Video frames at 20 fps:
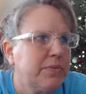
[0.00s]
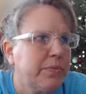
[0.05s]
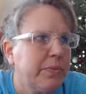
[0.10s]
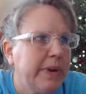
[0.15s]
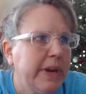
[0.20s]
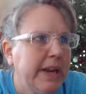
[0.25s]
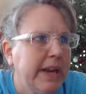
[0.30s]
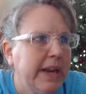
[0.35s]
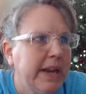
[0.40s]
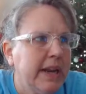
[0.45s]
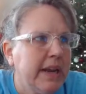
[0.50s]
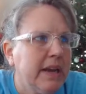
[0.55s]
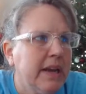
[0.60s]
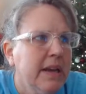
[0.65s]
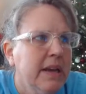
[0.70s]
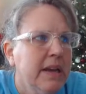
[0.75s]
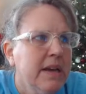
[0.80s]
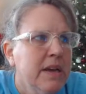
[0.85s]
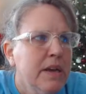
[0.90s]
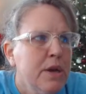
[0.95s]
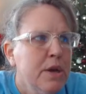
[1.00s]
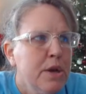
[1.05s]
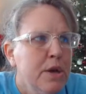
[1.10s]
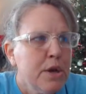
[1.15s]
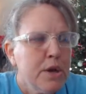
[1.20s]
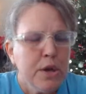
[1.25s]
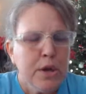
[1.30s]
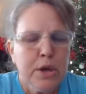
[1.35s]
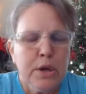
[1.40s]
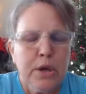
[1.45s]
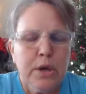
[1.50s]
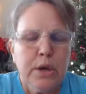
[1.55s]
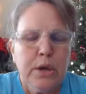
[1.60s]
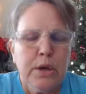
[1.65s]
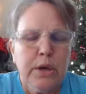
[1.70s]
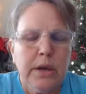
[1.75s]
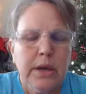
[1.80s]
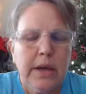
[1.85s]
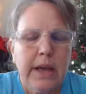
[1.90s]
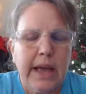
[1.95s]
reading
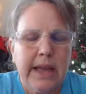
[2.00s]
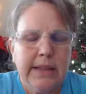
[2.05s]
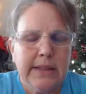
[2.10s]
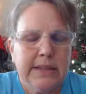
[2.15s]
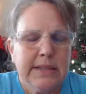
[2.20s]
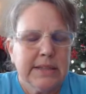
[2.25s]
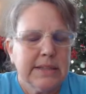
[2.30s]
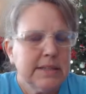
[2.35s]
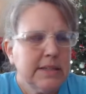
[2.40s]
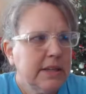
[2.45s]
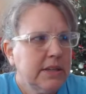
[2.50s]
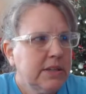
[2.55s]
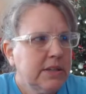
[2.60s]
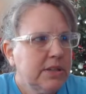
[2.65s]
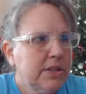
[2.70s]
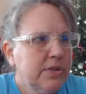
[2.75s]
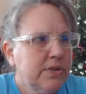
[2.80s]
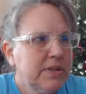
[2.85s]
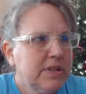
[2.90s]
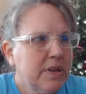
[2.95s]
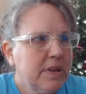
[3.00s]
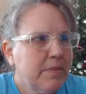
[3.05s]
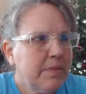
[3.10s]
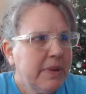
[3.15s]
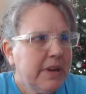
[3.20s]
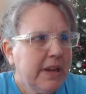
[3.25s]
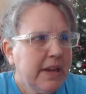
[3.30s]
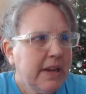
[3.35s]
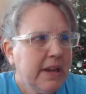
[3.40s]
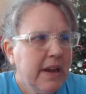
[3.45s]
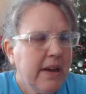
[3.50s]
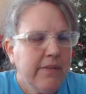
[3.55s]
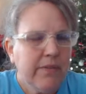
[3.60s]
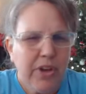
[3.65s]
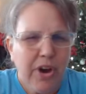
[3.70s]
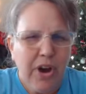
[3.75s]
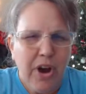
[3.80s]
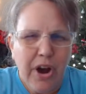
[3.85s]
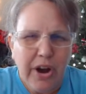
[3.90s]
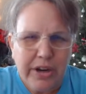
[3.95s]
and listening to so many of
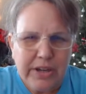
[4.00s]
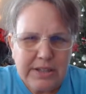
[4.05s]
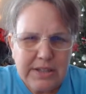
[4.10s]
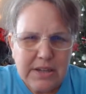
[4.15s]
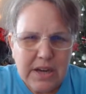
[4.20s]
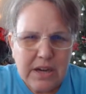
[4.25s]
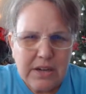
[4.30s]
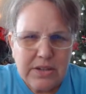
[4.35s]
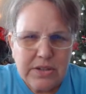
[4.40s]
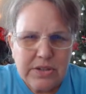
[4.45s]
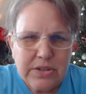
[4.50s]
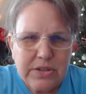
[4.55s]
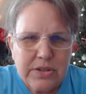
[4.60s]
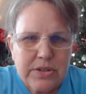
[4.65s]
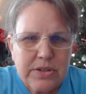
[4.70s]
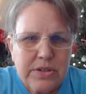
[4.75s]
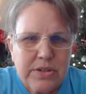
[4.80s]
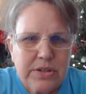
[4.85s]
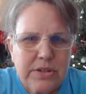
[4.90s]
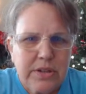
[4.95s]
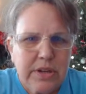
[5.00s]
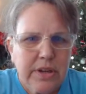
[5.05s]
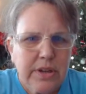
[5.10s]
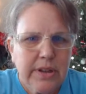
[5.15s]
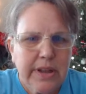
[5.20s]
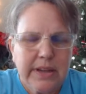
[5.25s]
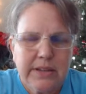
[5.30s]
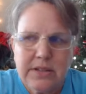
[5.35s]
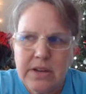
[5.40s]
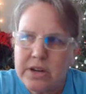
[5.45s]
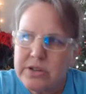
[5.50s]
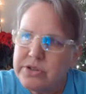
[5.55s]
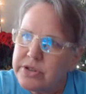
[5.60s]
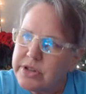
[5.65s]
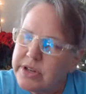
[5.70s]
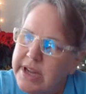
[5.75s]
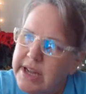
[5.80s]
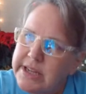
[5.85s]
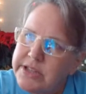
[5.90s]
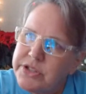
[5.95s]
the heart doctors, like Dr.
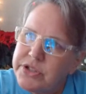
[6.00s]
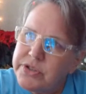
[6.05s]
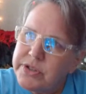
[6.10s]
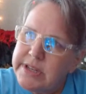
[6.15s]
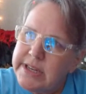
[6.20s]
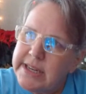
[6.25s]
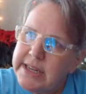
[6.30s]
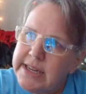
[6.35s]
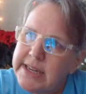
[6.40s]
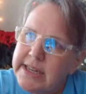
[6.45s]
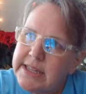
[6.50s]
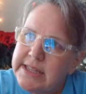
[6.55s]
Gundry.